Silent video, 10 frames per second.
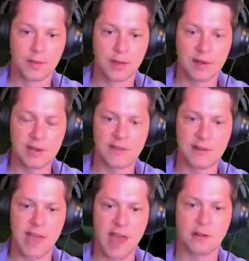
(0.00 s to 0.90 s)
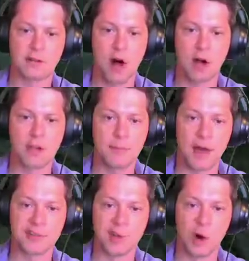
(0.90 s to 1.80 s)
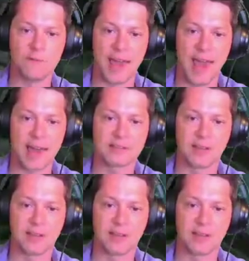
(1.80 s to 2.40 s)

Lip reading: Your different staggers all come out so fast,